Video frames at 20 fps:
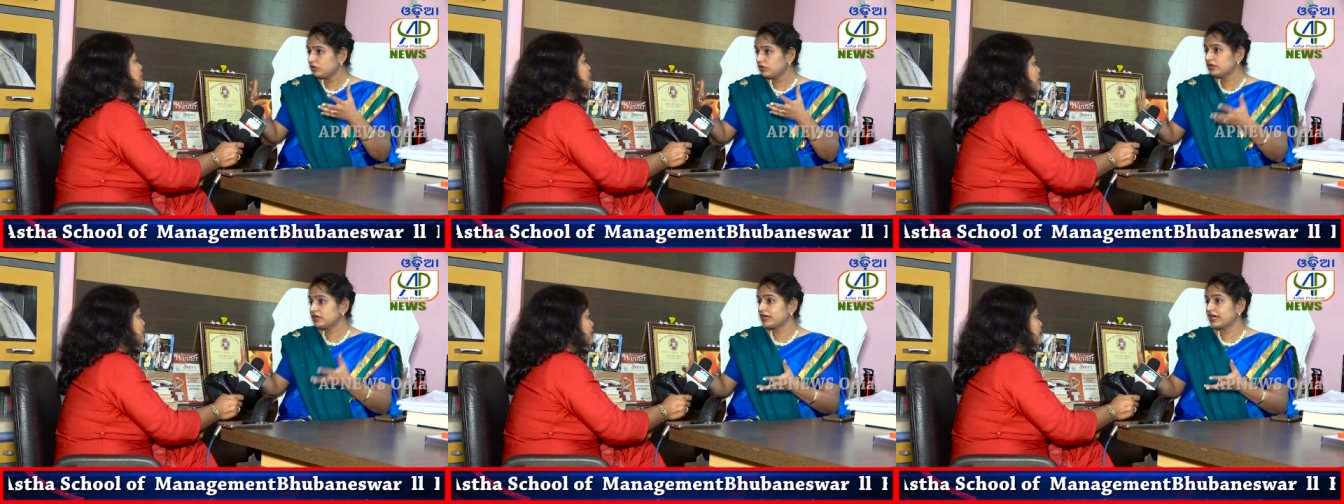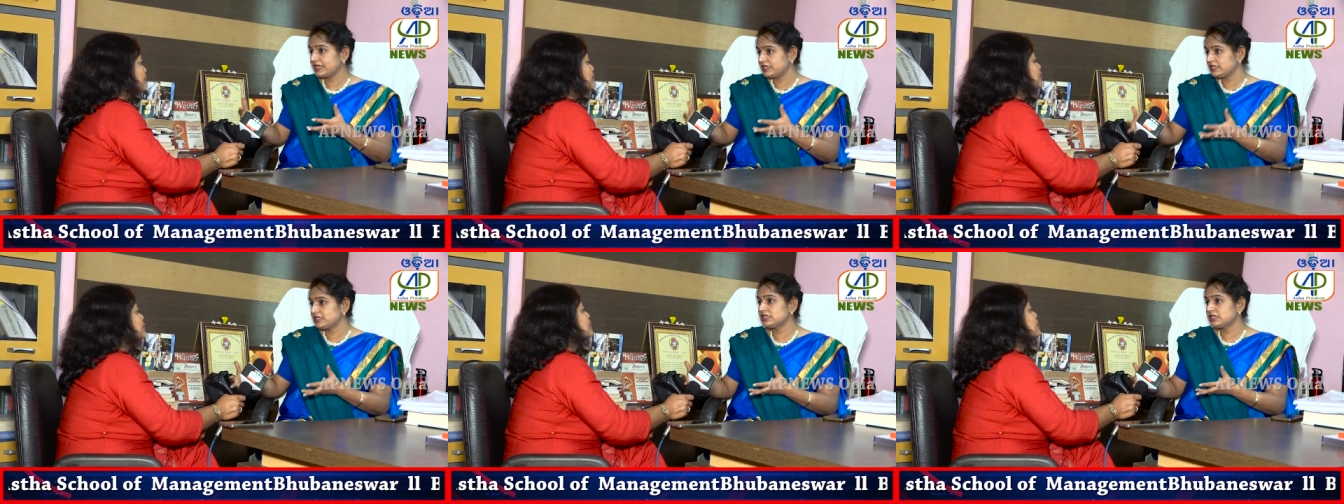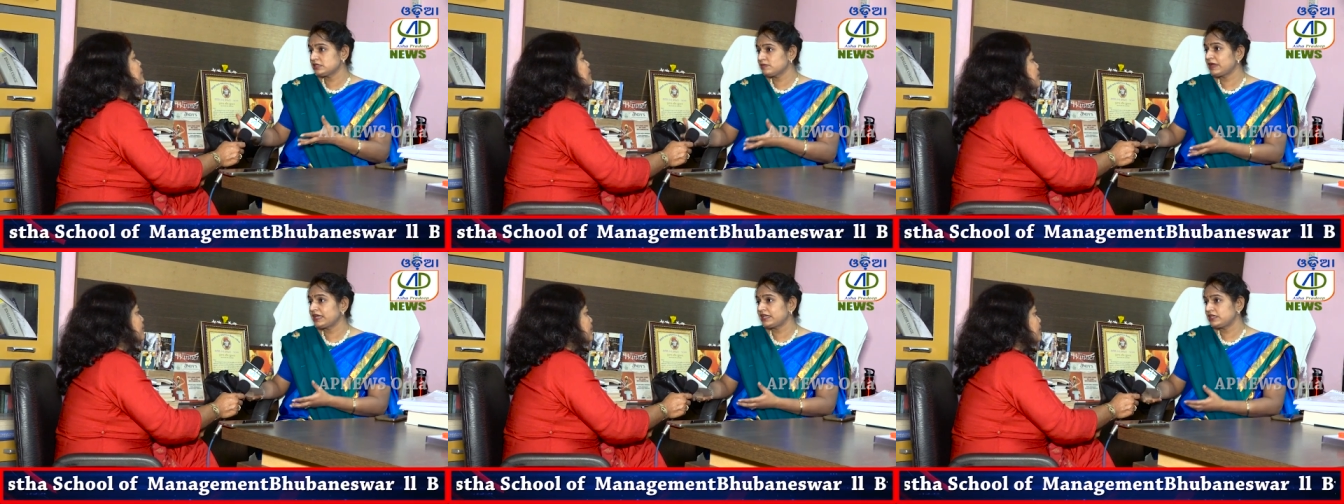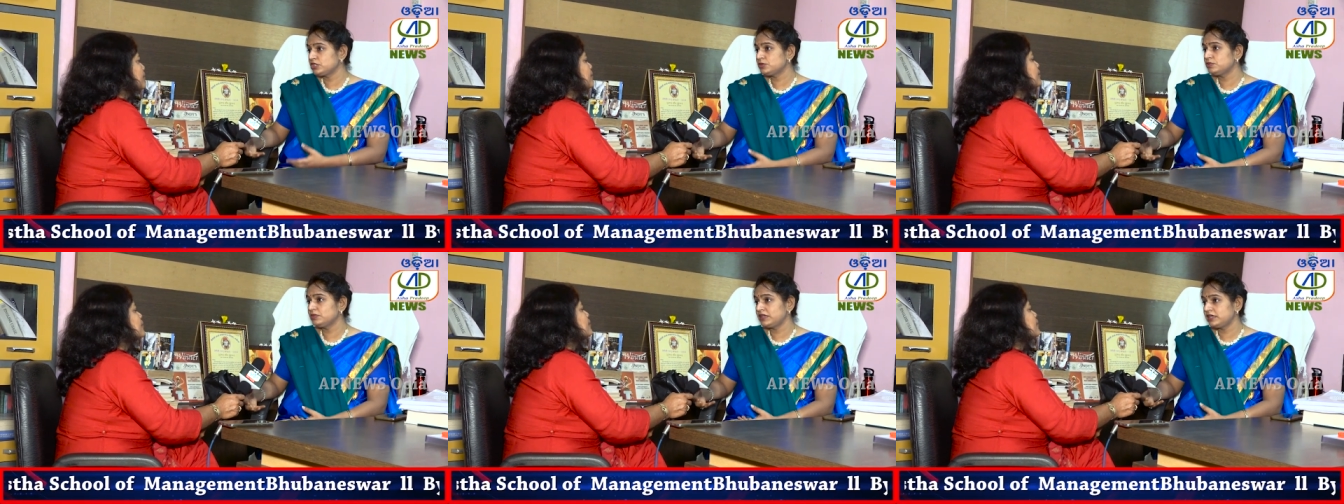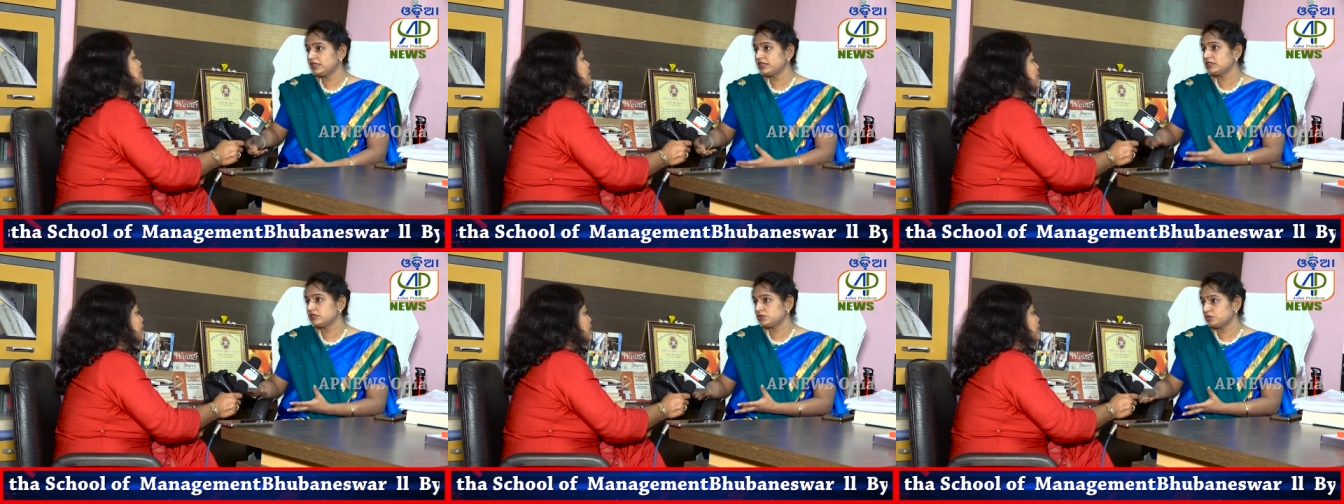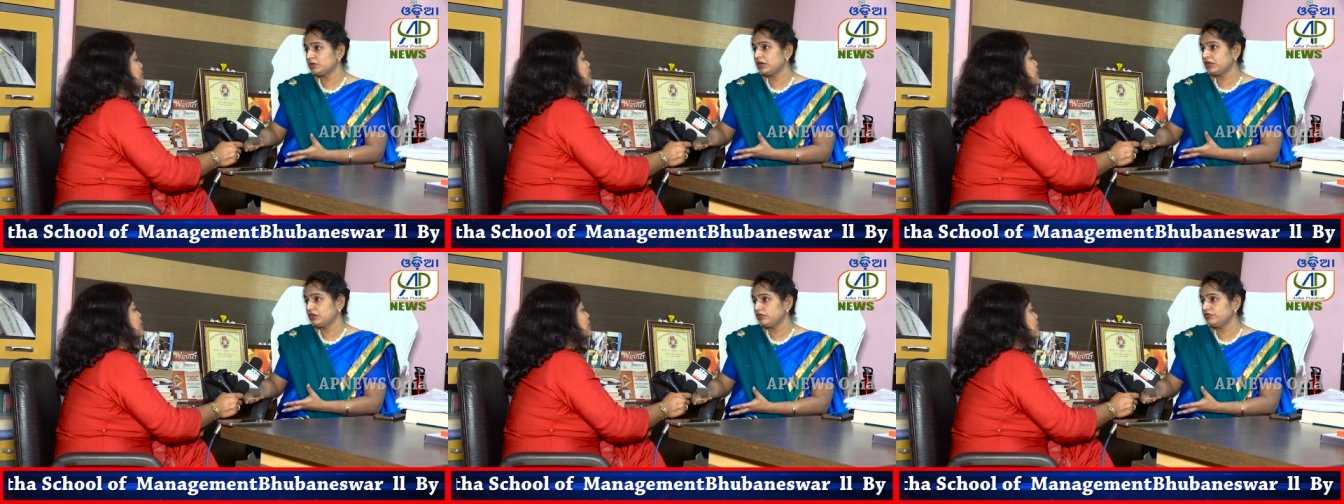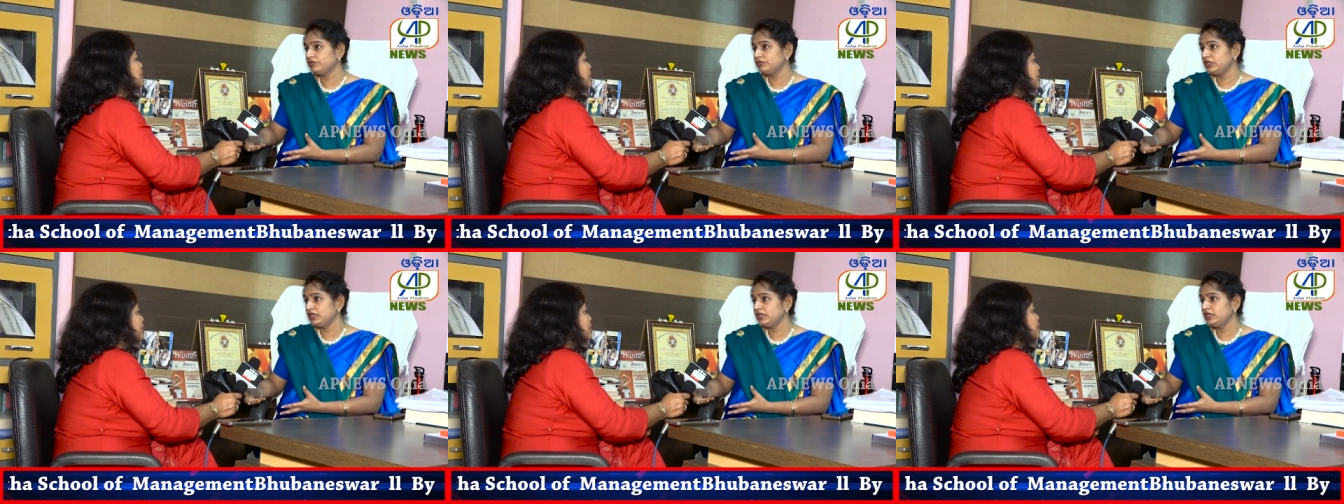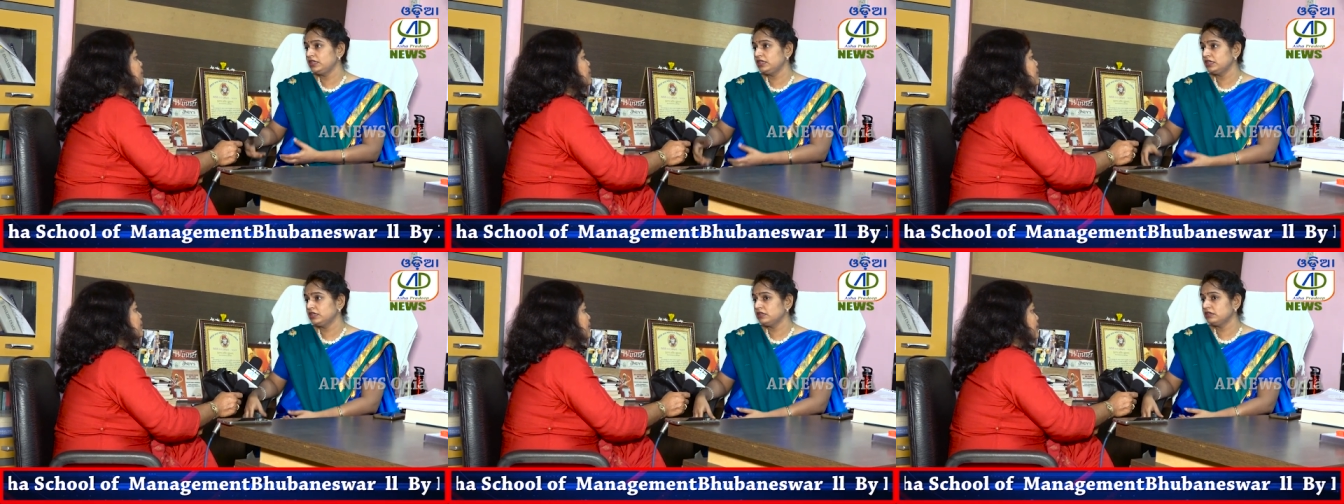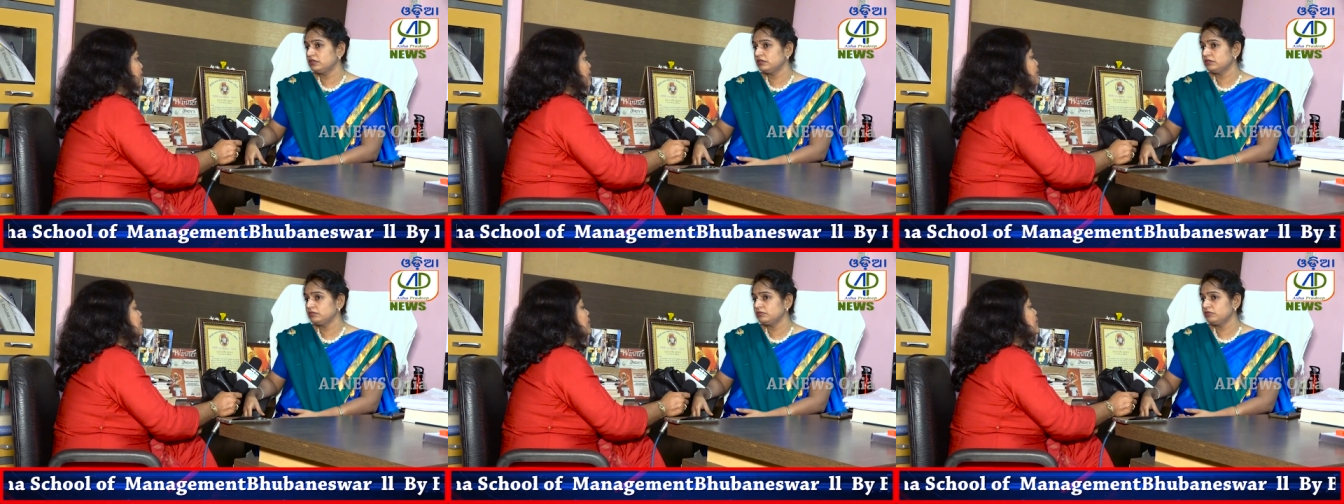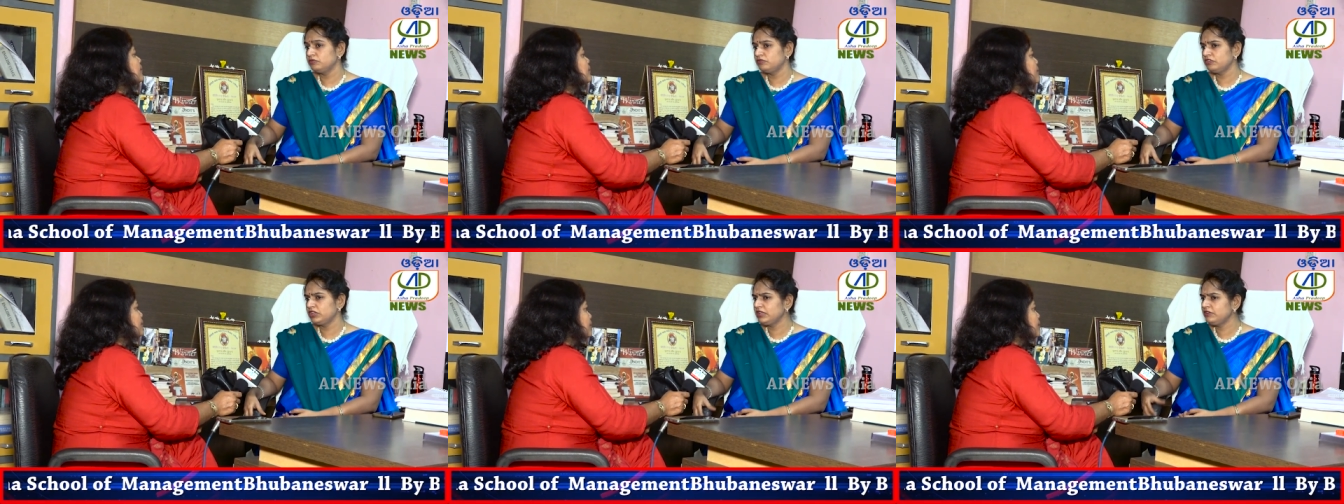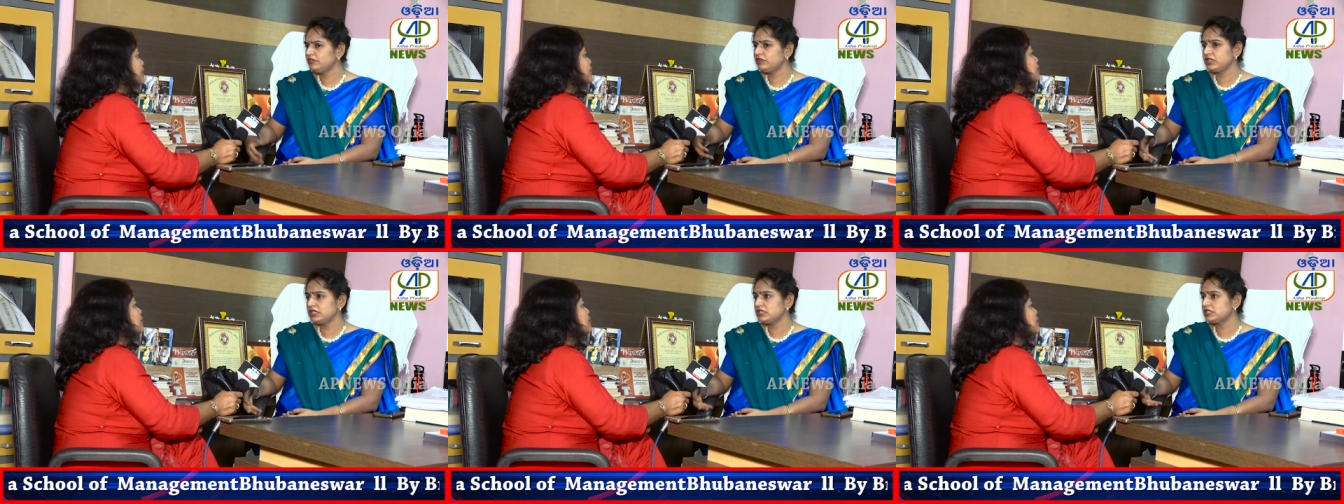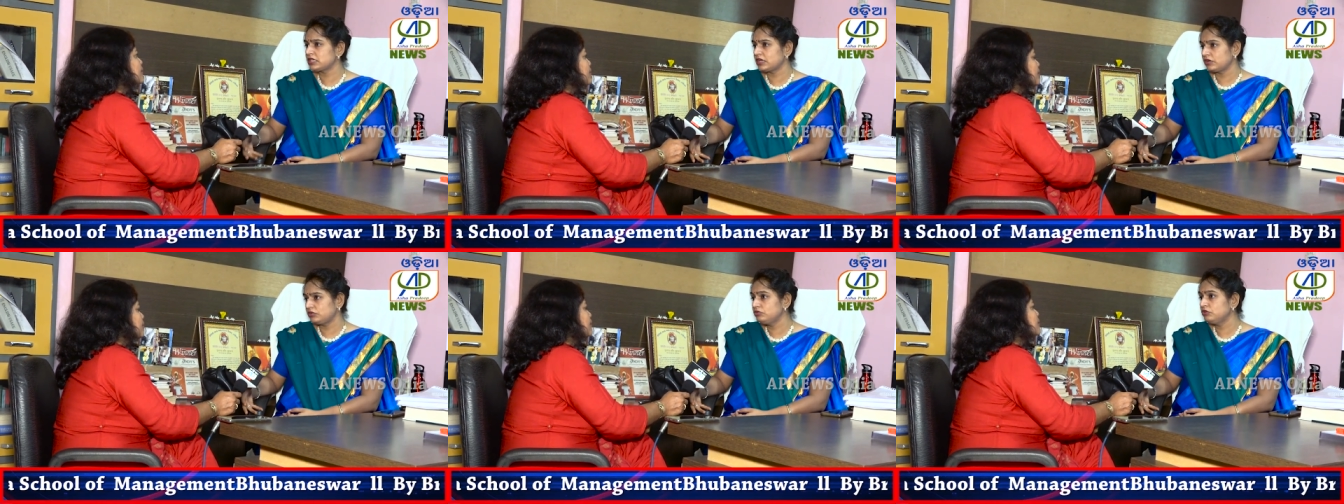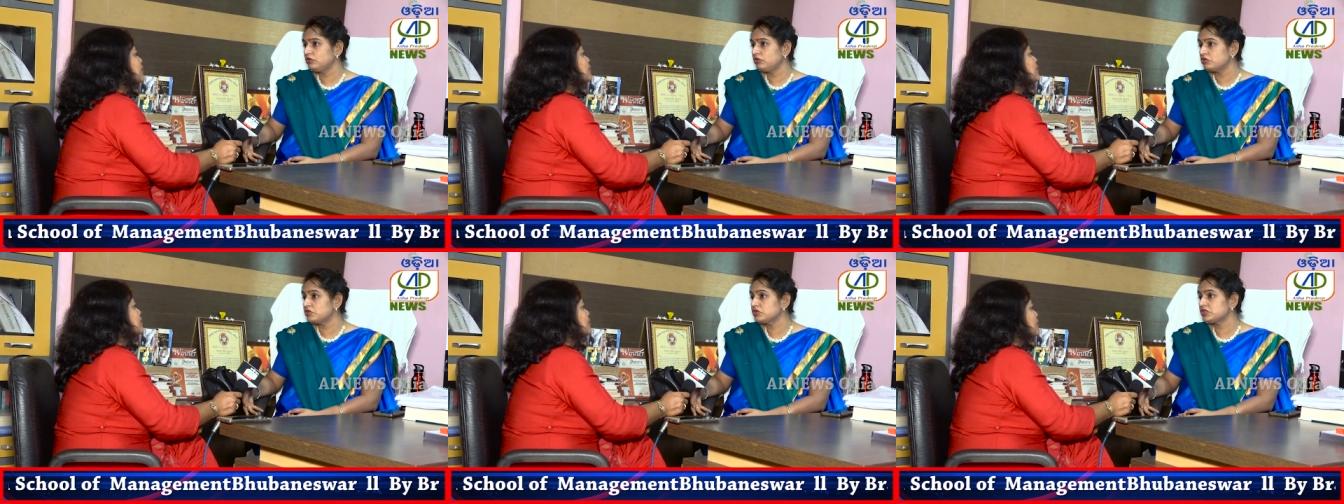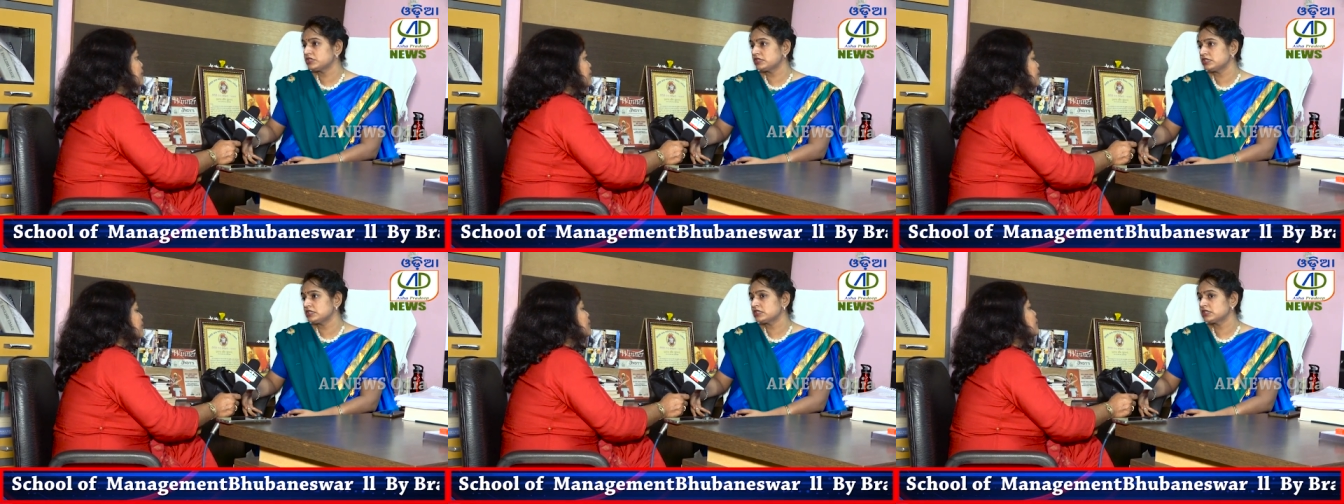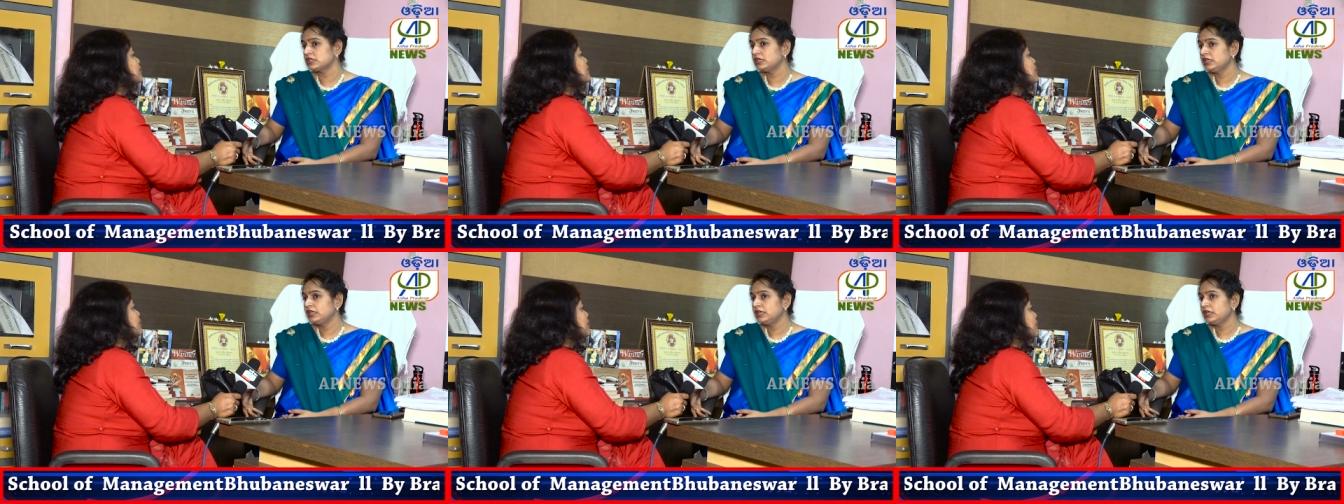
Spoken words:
crisis management as one of the very, very sound courses